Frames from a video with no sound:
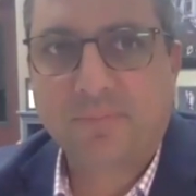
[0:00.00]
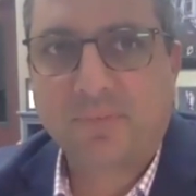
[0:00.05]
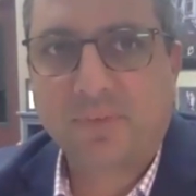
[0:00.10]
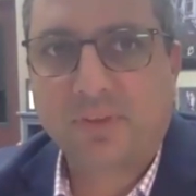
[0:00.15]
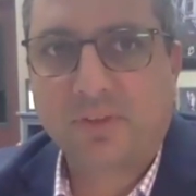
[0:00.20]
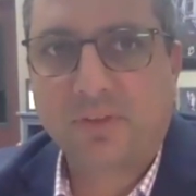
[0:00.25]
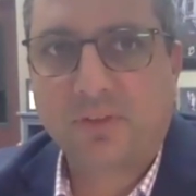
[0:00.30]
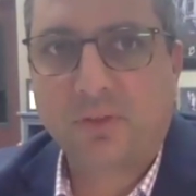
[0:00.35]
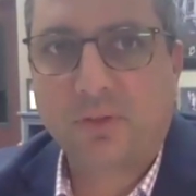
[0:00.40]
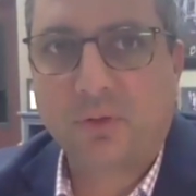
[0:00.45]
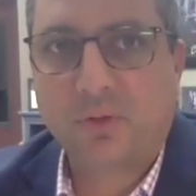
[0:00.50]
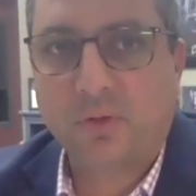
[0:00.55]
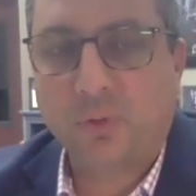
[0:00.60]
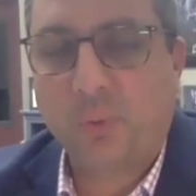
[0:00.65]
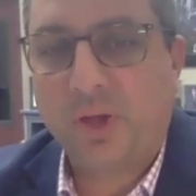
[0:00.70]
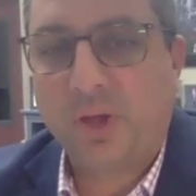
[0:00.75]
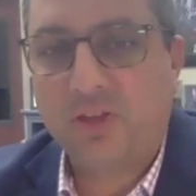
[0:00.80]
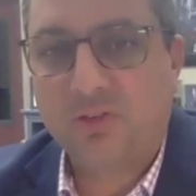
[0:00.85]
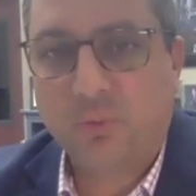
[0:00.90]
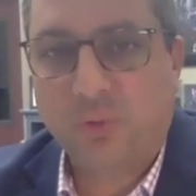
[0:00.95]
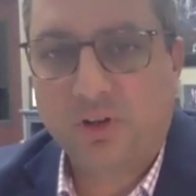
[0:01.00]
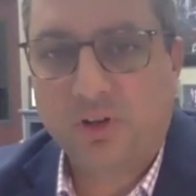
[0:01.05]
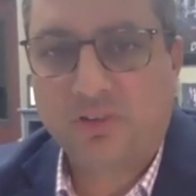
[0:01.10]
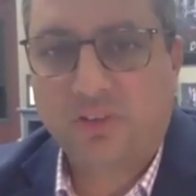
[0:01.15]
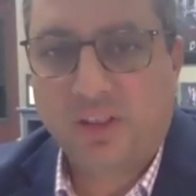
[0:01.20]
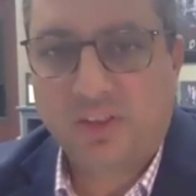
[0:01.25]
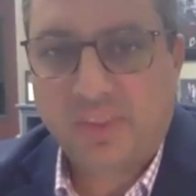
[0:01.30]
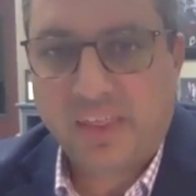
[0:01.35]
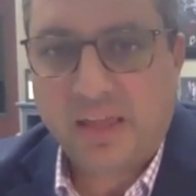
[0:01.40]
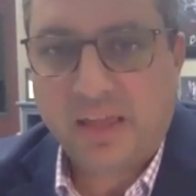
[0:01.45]
the ways in which
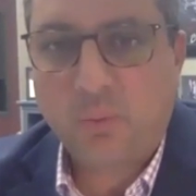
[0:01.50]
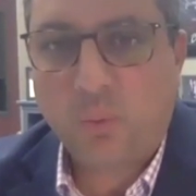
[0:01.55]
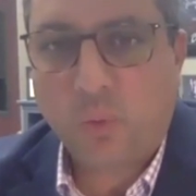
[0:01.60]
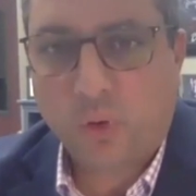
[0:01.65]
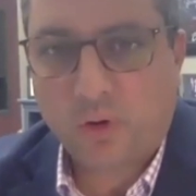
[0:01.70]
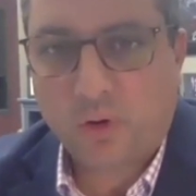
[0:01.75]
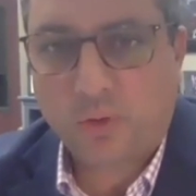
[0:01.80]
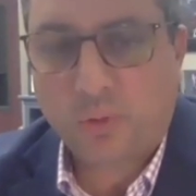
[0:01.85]
that they work